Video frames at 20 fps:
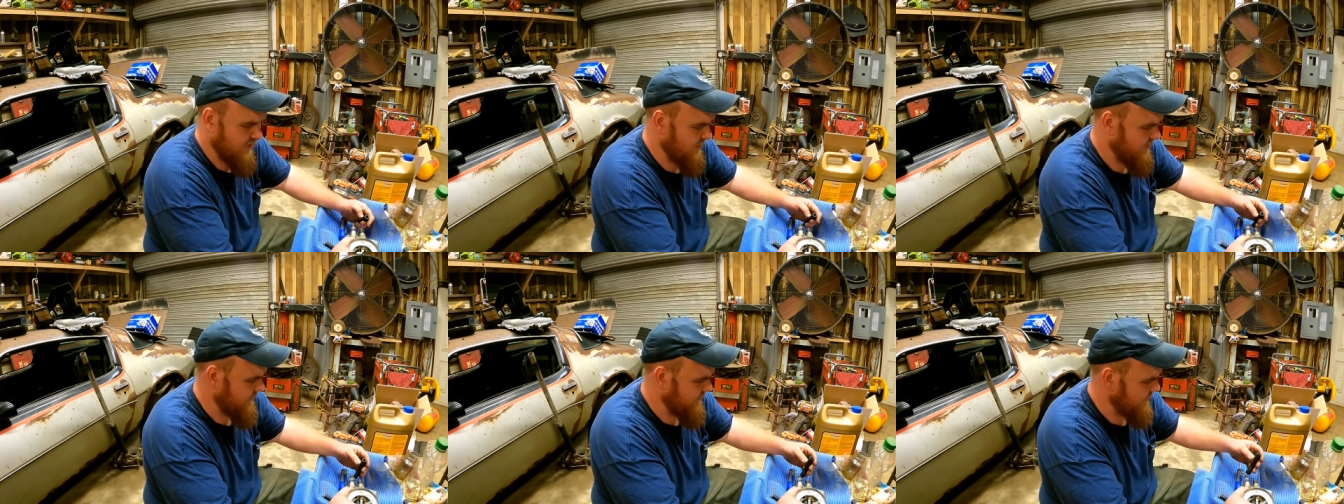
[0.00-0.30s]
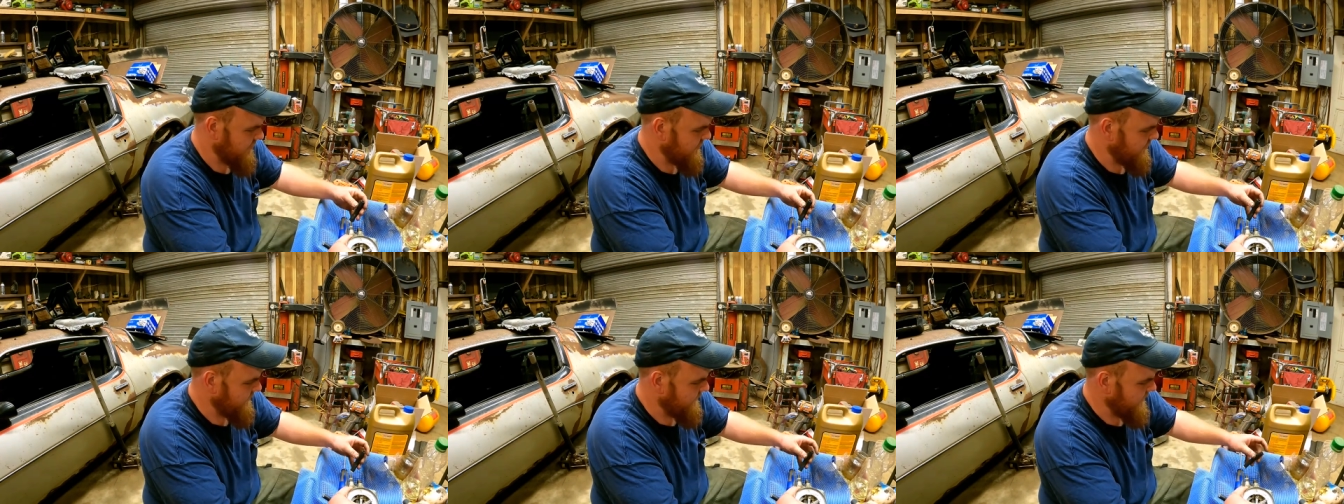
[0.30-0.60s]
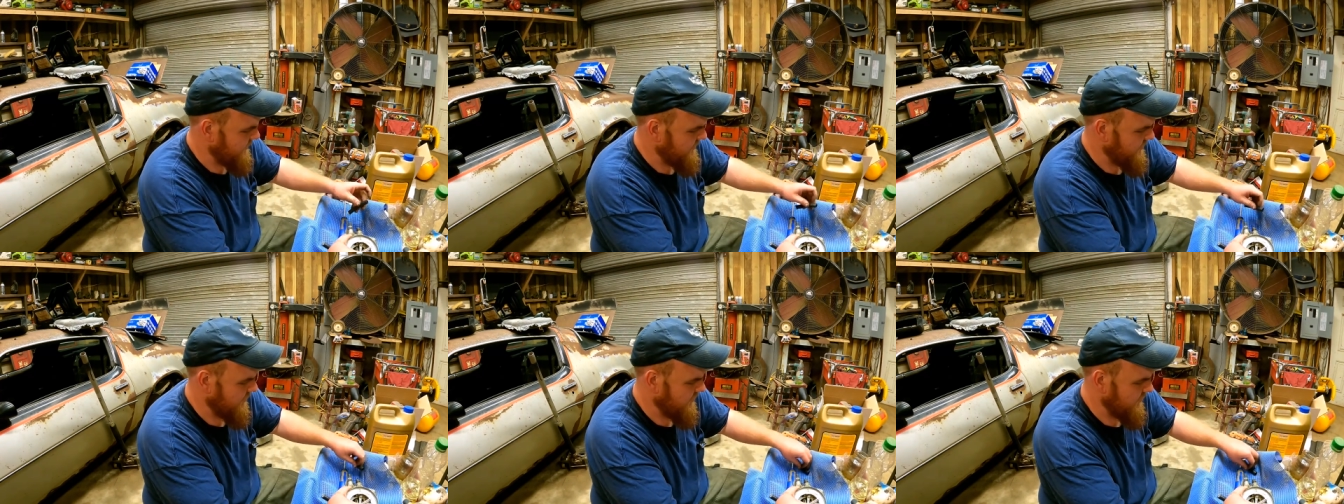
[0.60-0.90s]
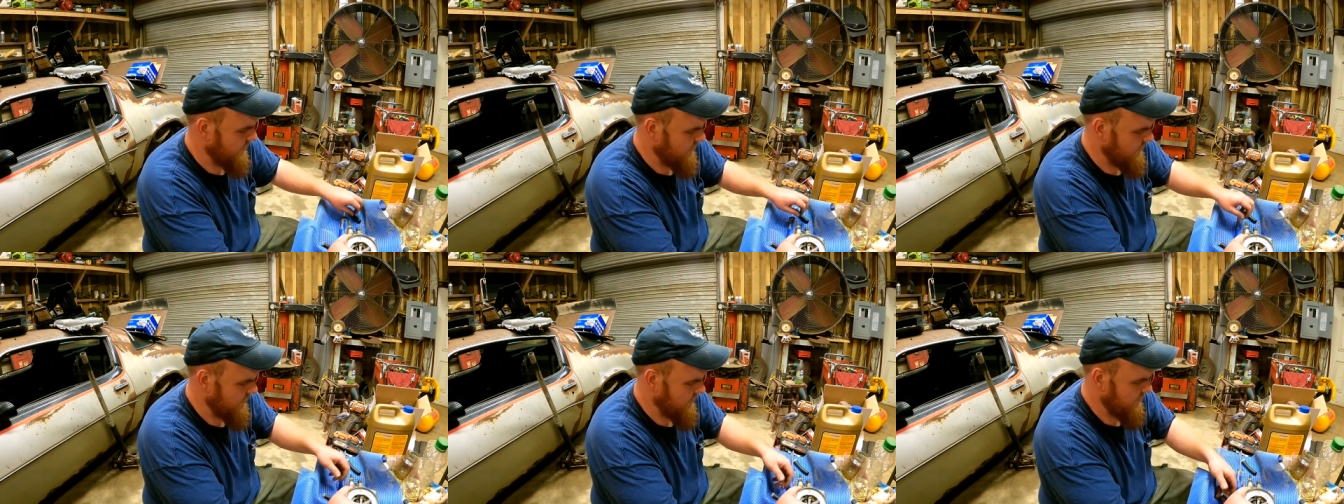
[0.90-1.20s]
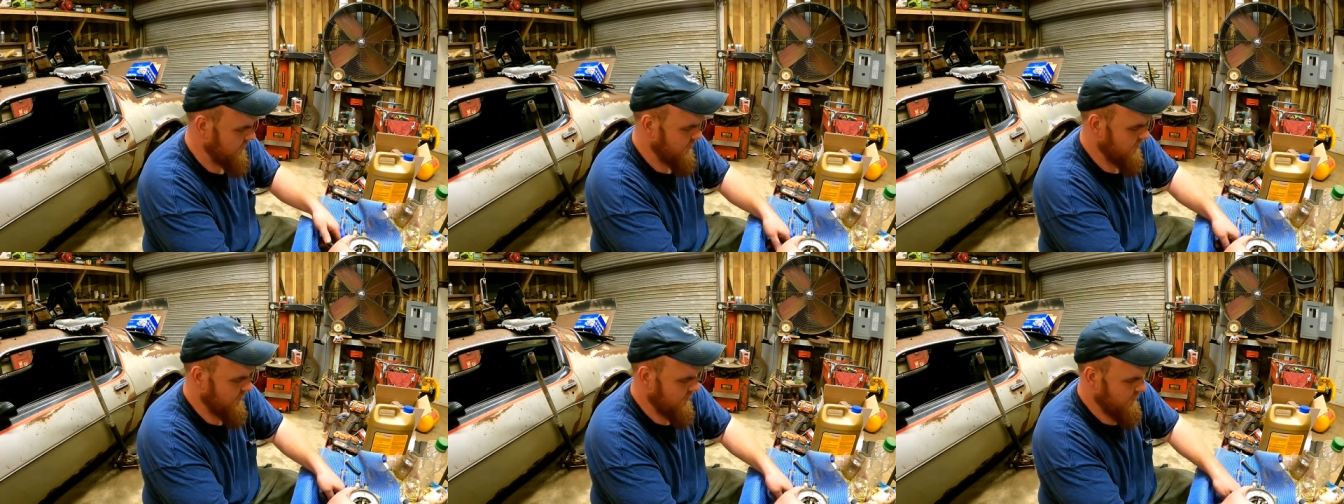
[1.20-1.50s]
You know, just be
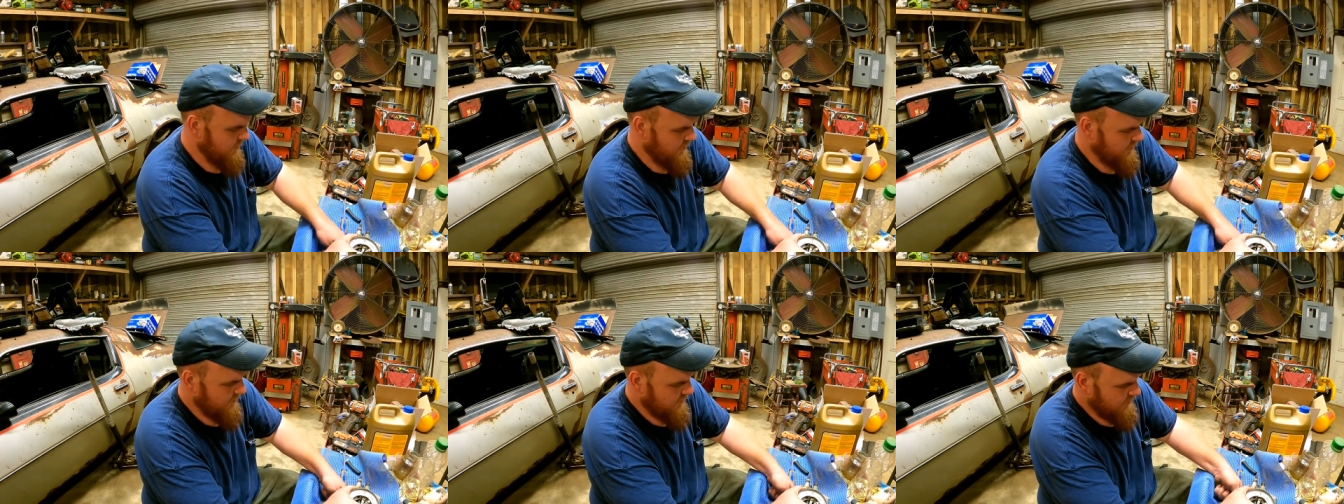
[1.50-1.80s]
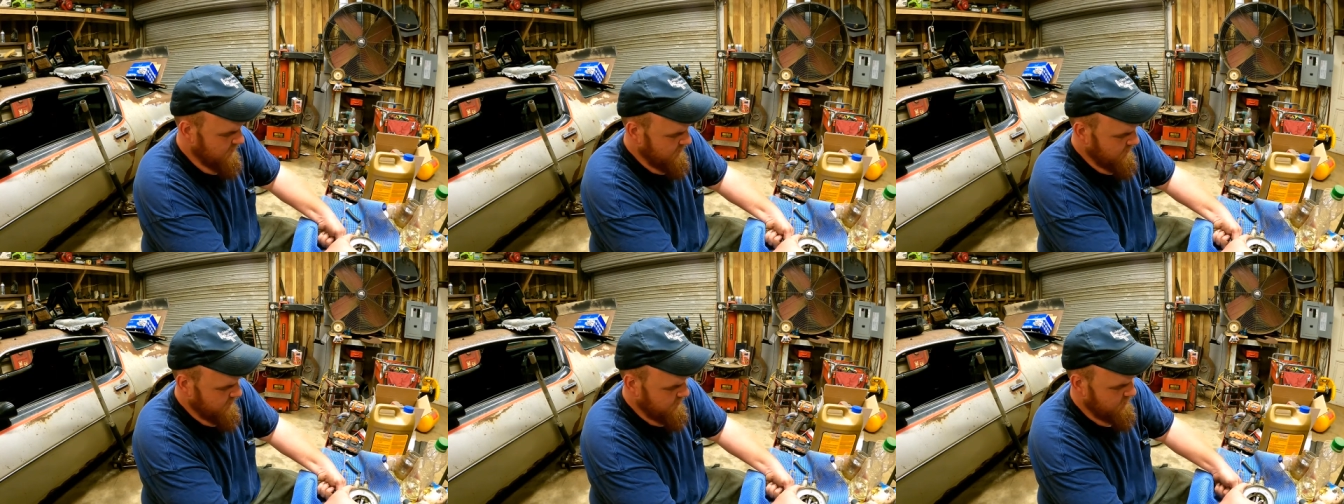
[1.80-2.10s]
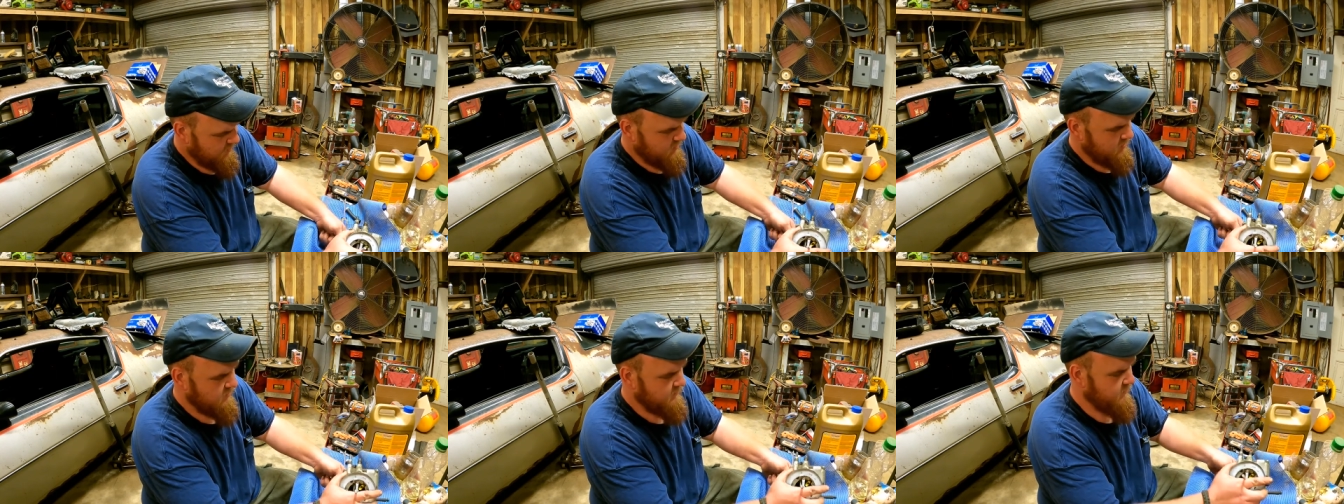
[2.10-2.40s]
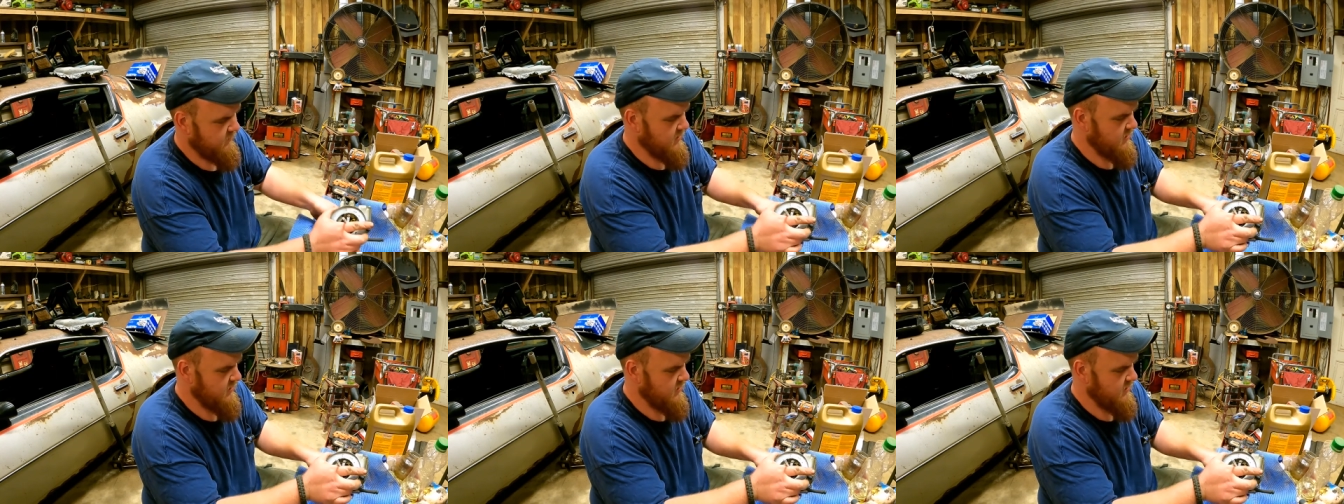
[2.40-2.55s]
just